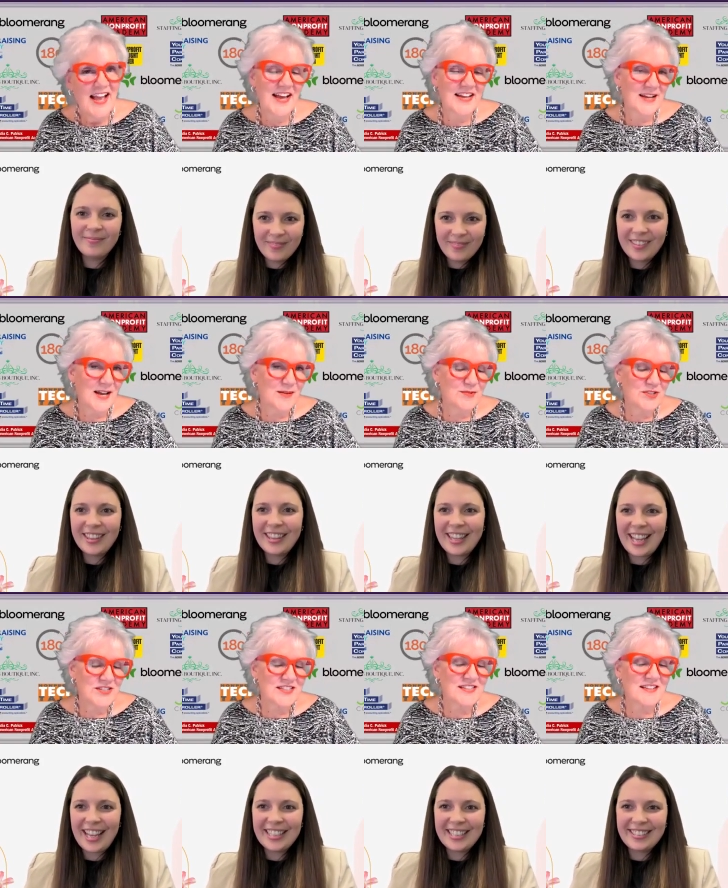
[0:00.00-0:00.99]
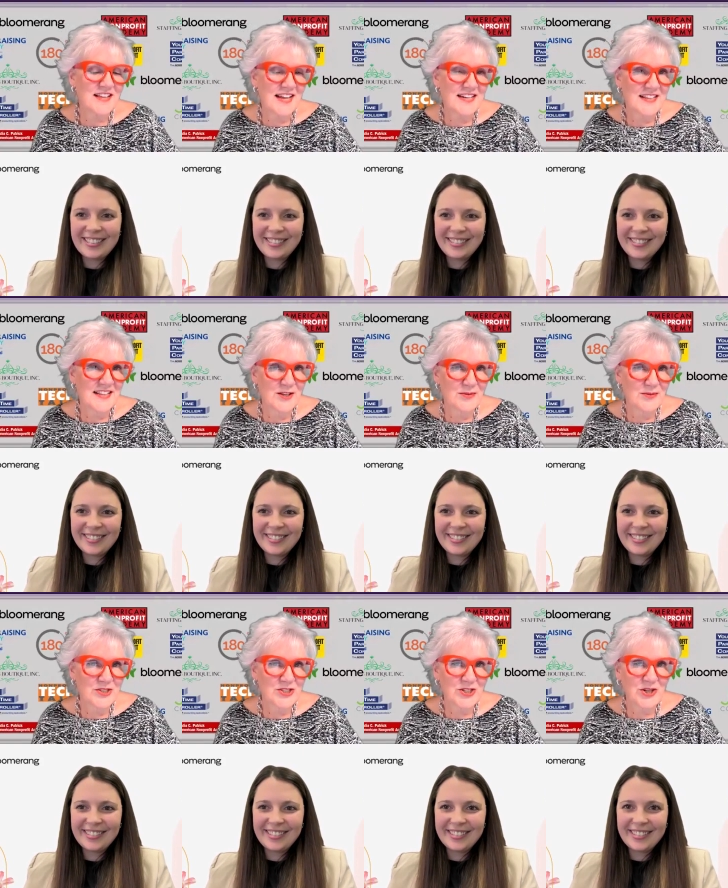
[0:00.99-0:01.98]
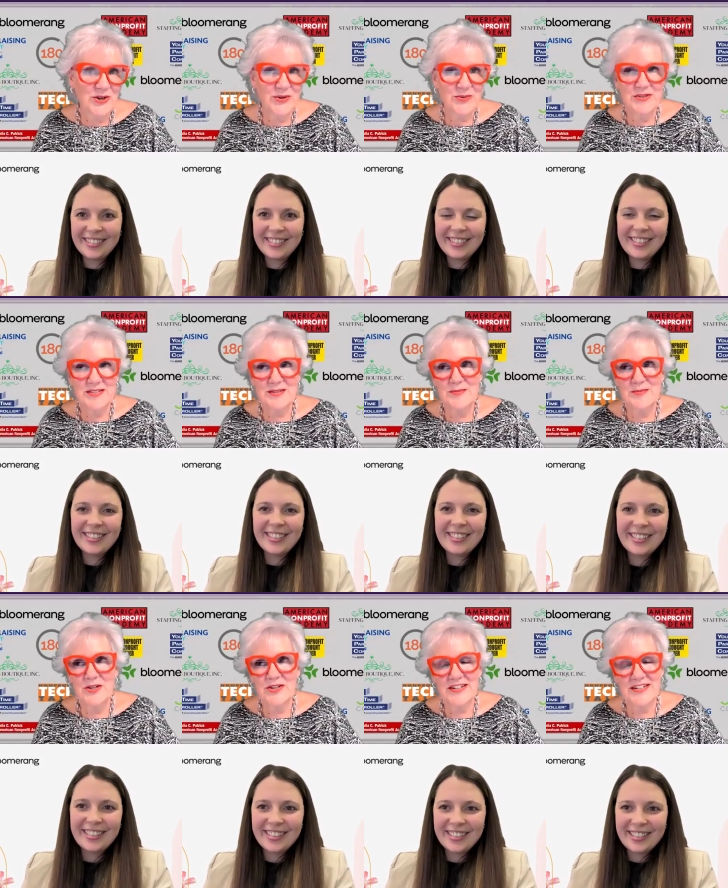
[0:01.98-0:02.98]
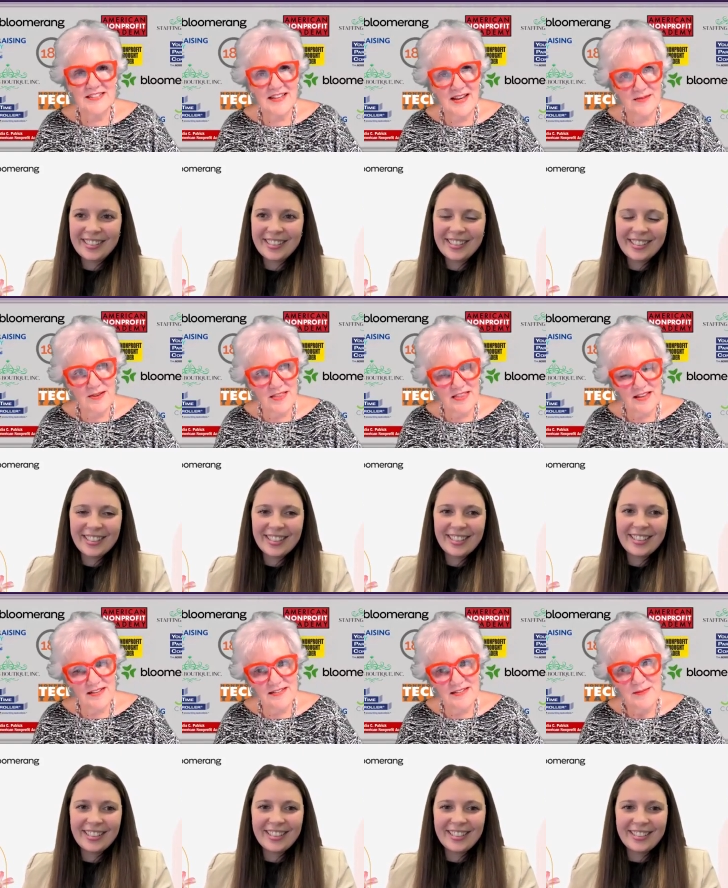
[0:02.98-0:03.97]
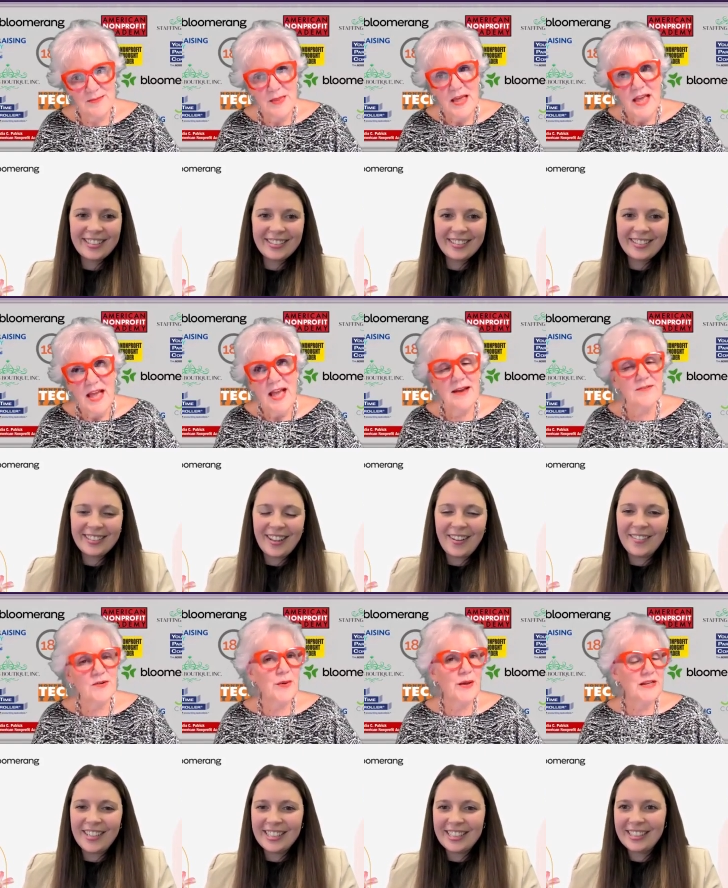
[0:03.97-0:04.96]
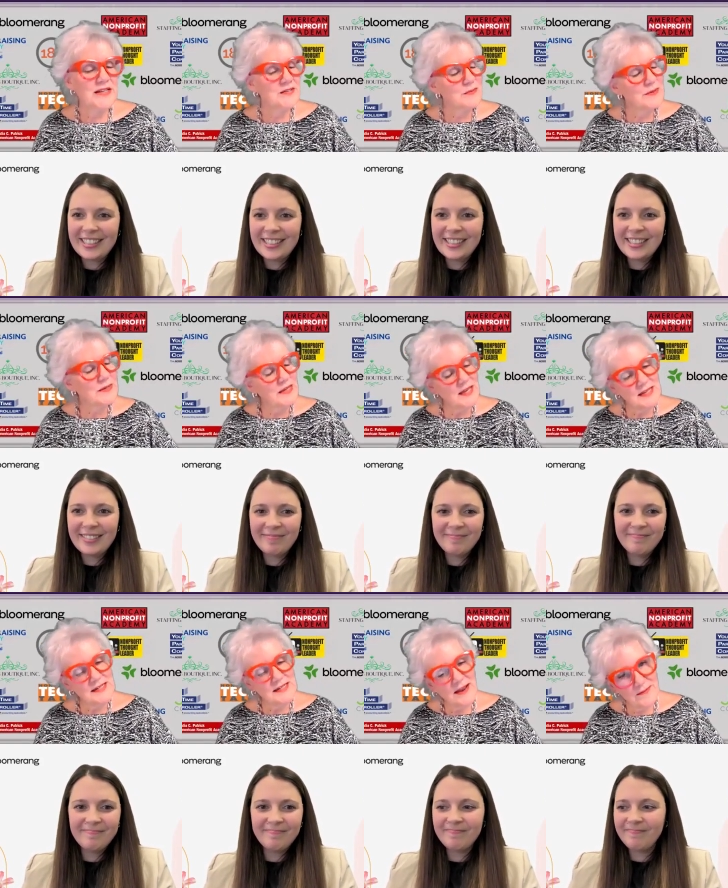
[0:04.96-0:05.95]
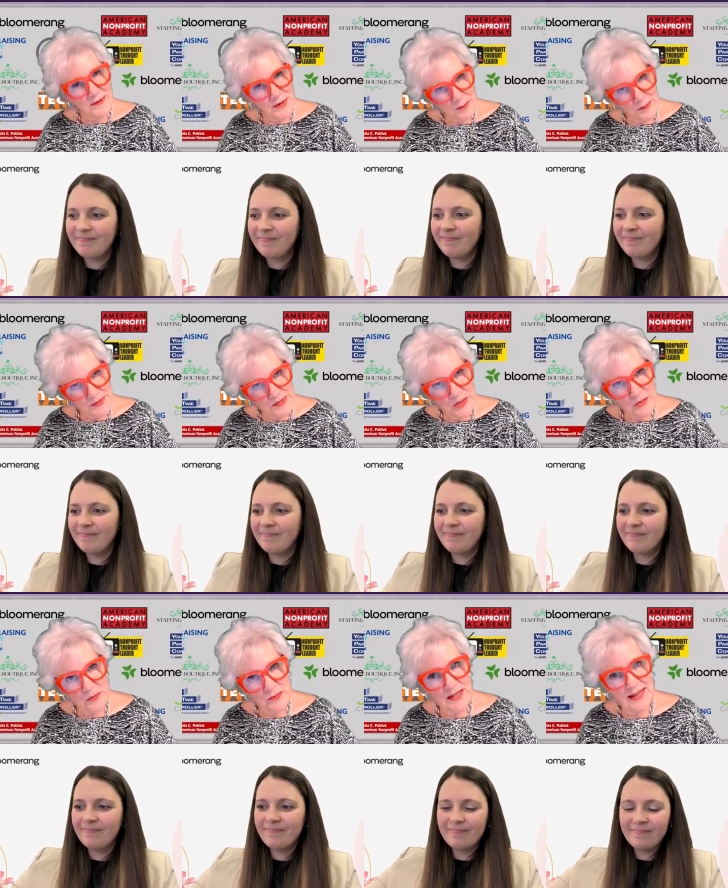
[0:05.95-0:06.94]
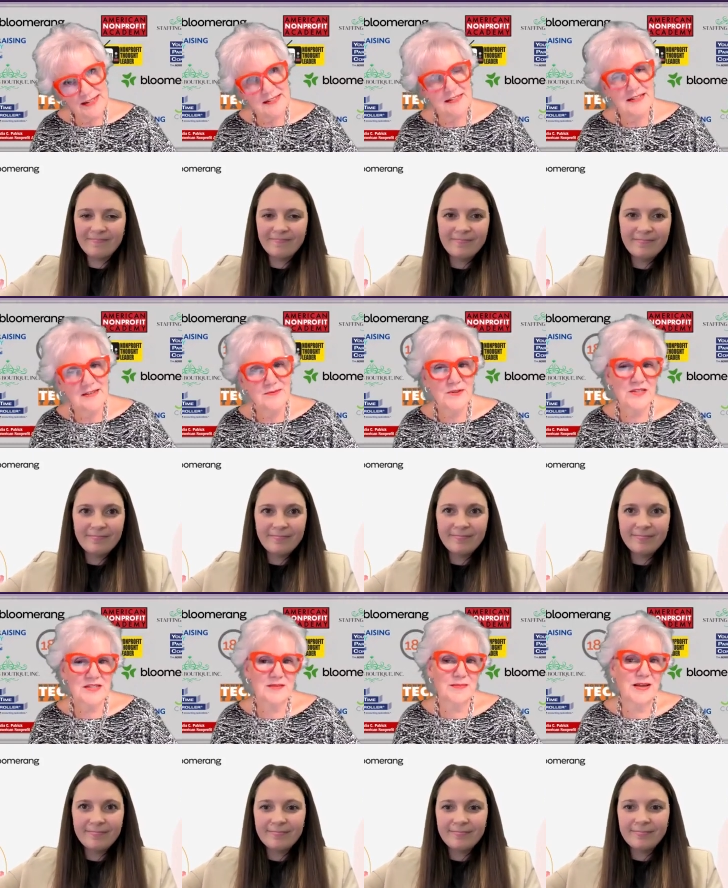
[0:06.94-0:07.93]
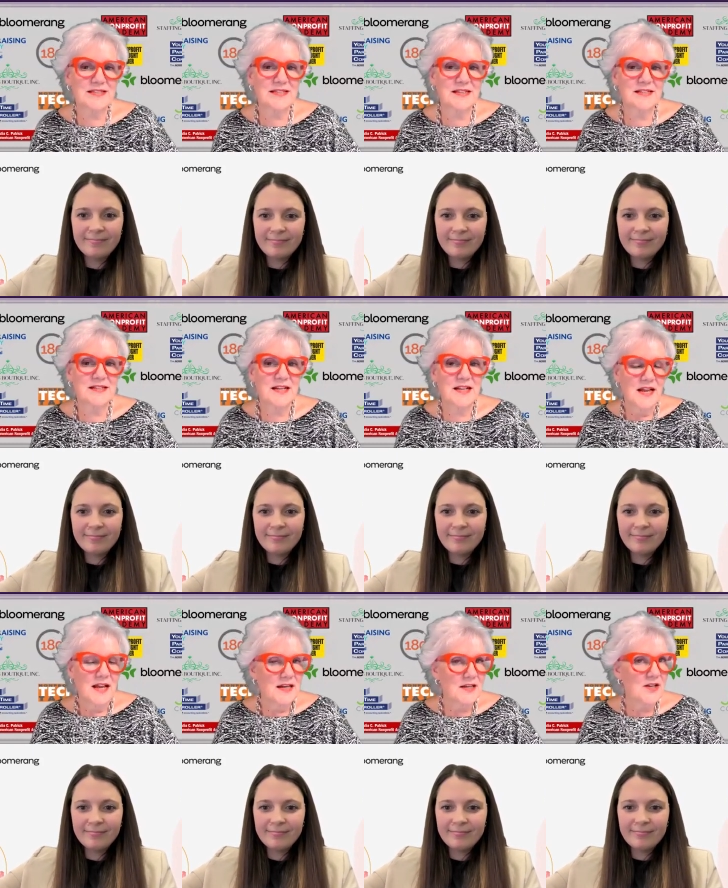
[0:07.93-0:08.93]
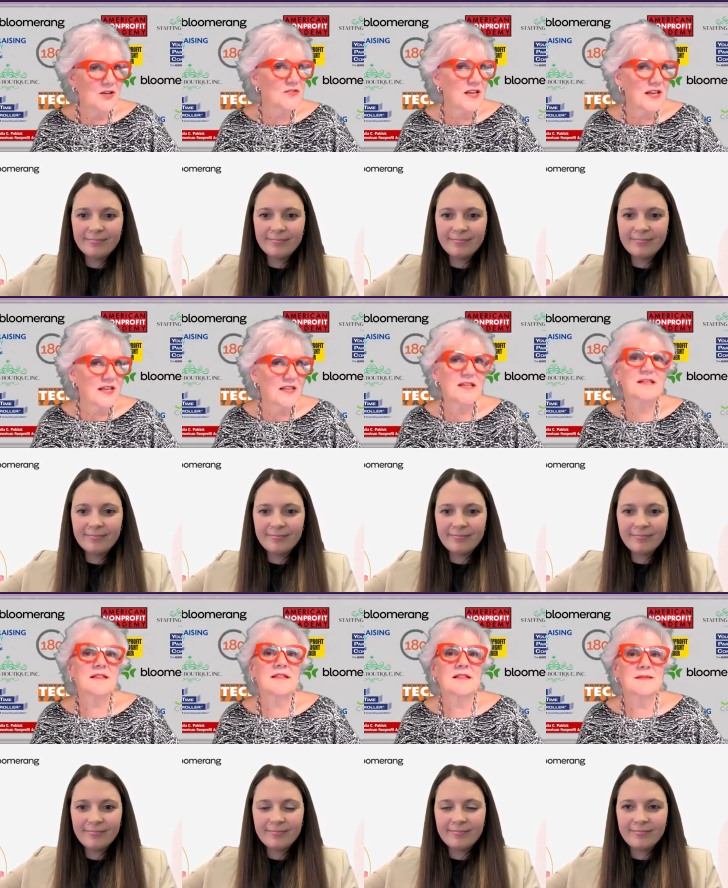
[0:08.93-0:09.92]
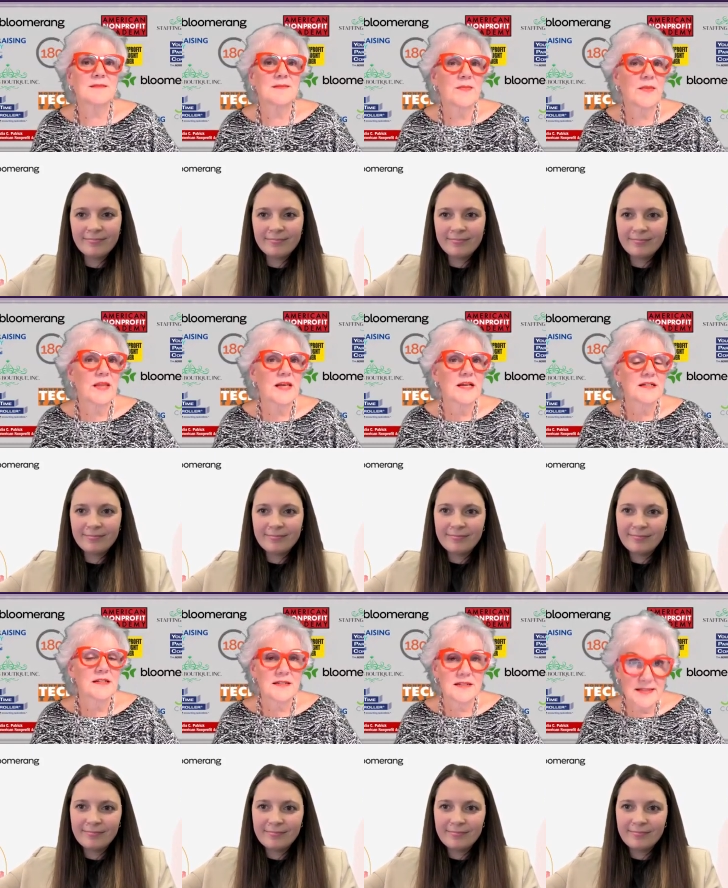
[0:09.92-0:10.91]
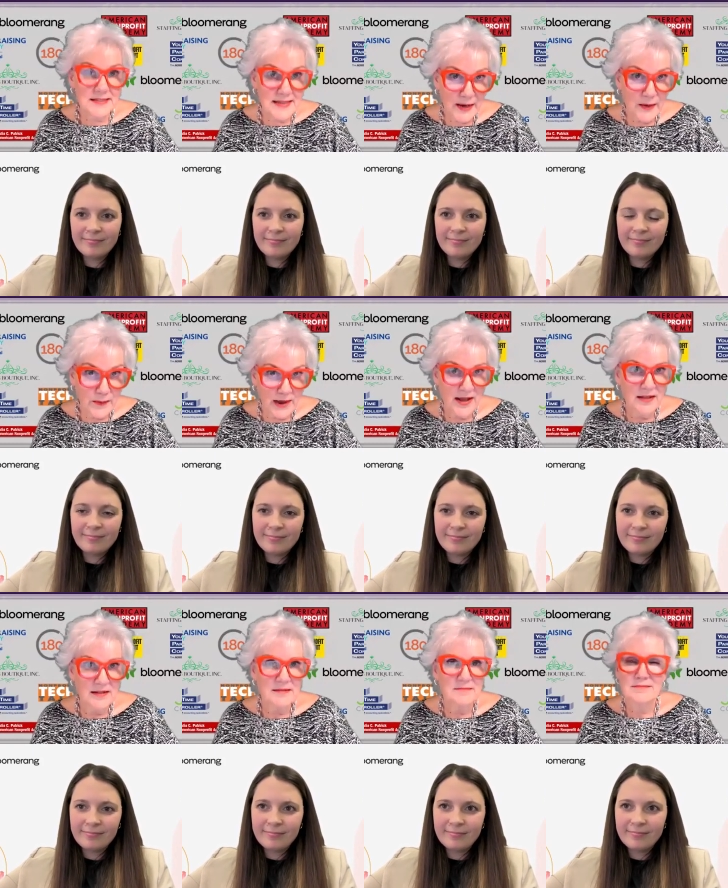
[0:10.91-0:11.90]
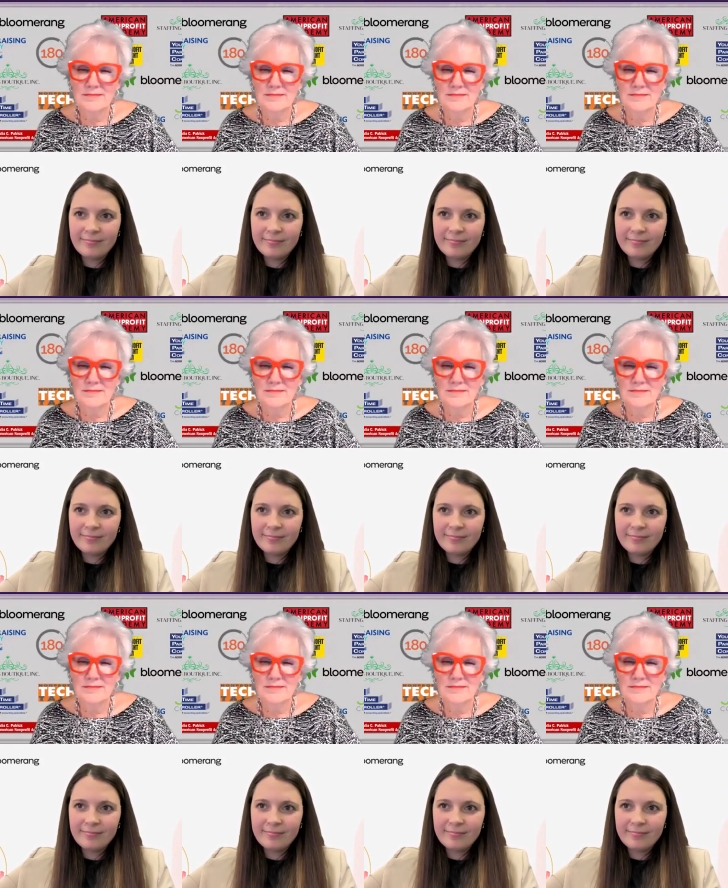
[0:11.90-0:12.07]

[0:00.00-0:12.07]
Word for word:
Speaker 1: And I'm just delighted that you would share your wisdom and your insight with us. Hey, everybody, as we end every episode, we like to leave with this message. And it goes like this to stay well